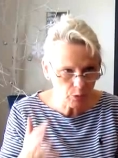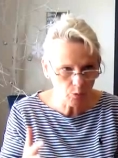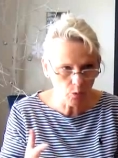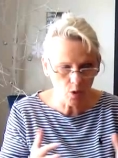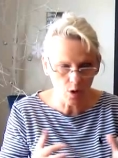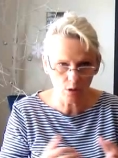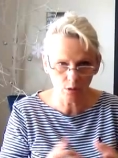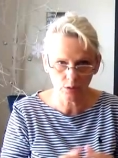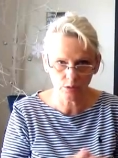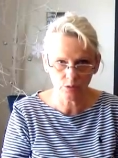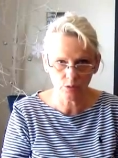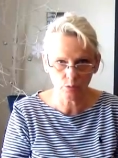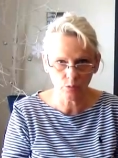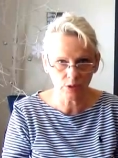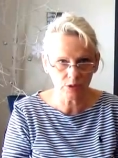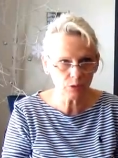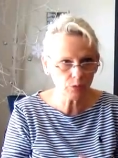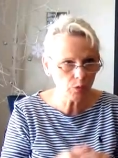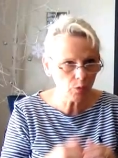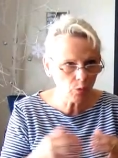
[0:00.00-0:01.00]
we want?
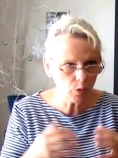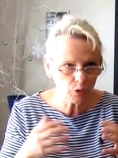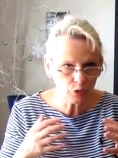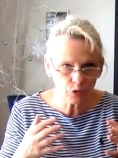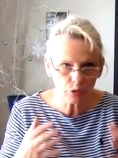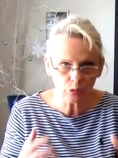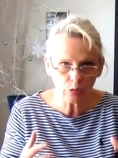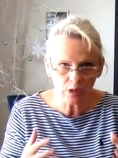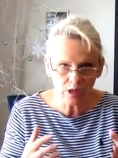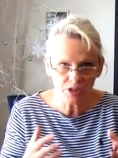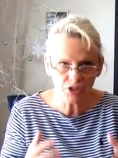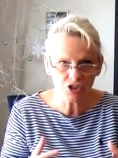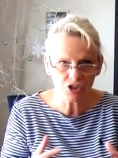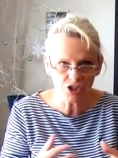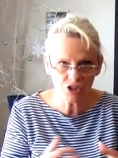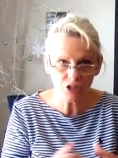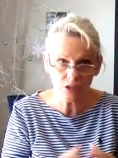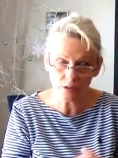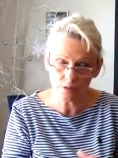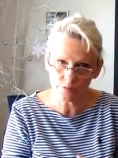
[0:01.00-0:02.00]
What we want to
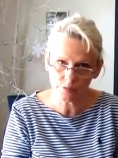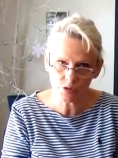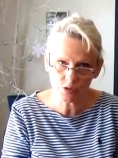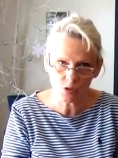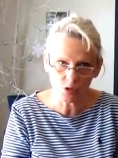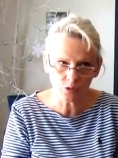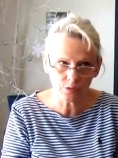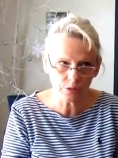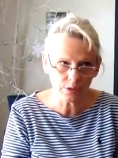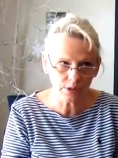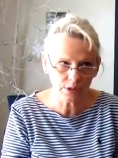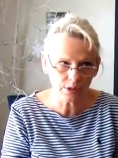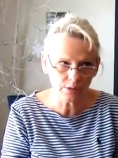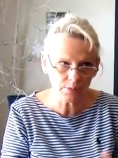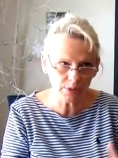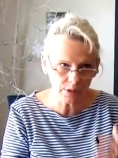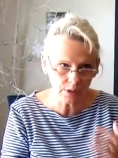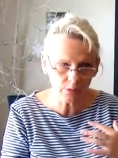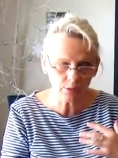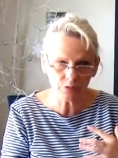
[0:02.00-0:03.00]
achieve? So in the
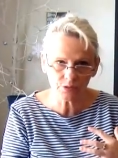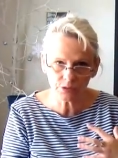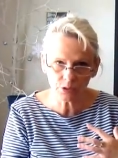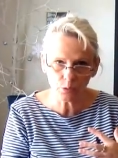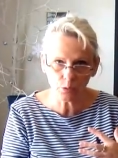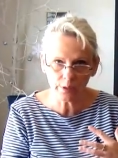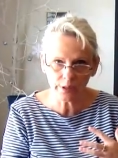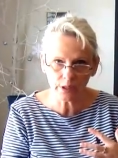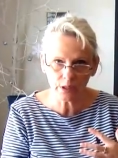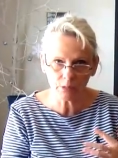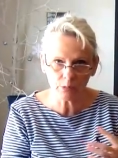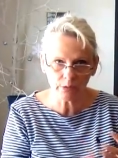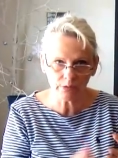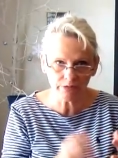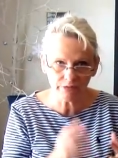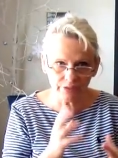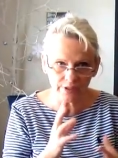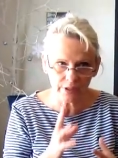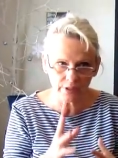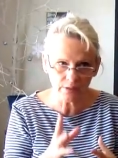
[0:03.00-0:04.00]
middle of the week, we
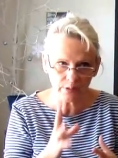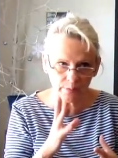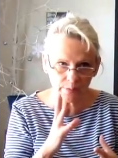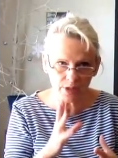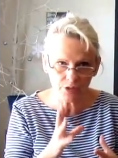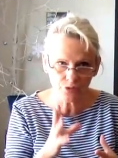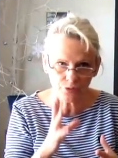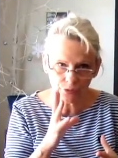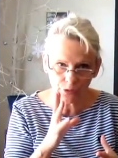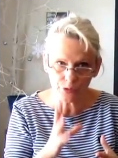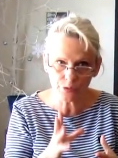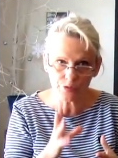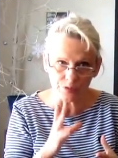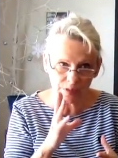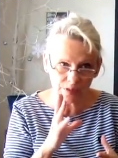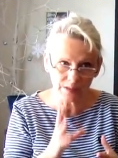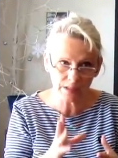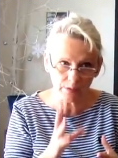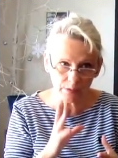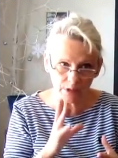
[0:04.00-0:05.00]
very much
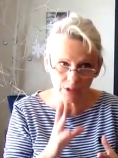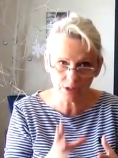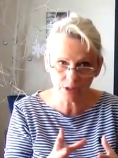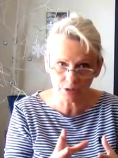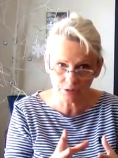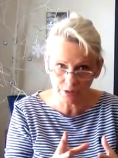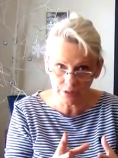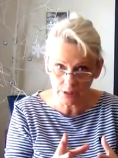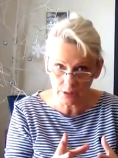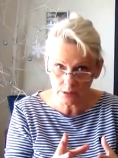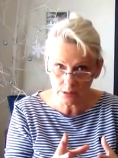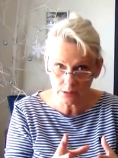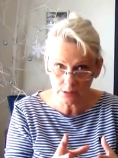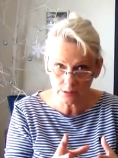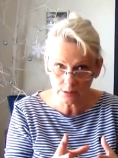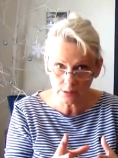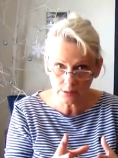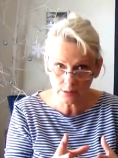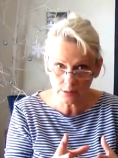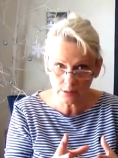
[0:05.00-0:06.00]
focus on our career,
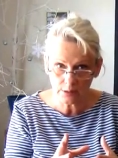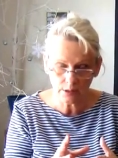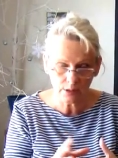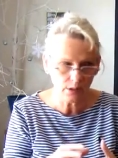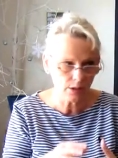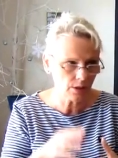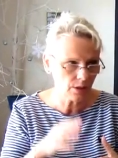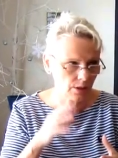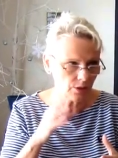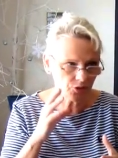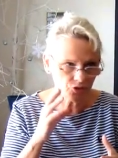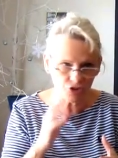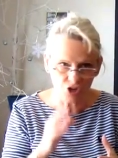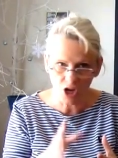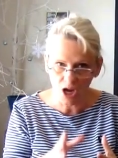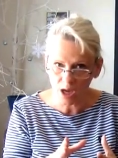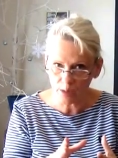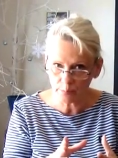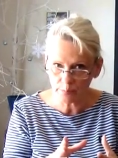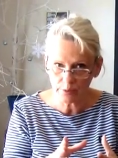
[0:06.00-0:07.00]

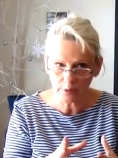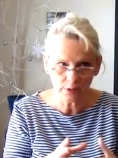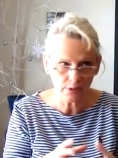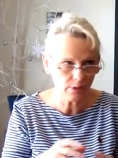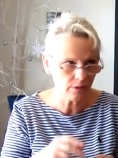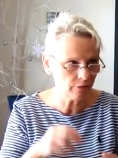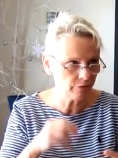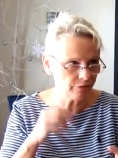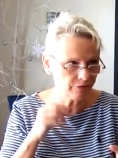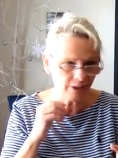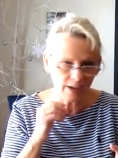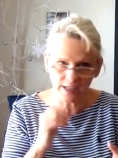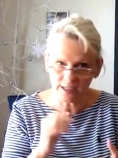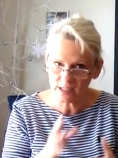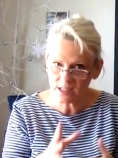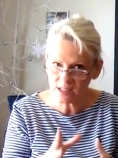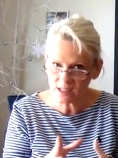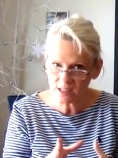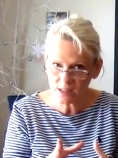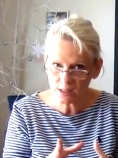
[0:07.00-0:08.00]
job,
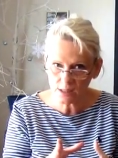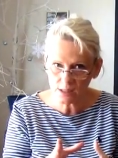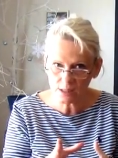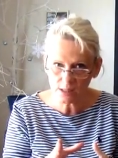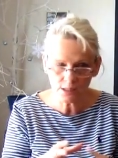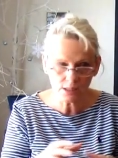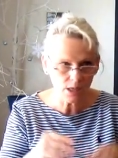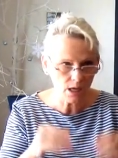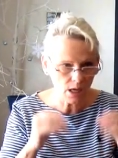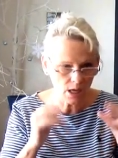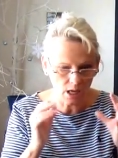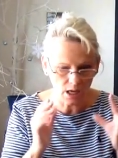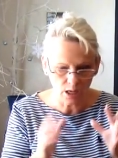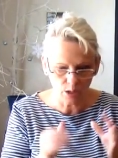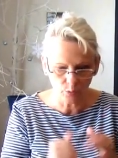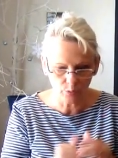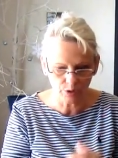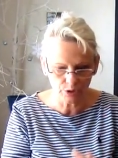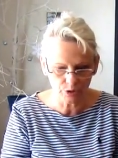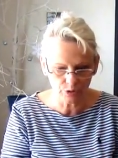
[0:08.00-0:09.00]
finances, how we're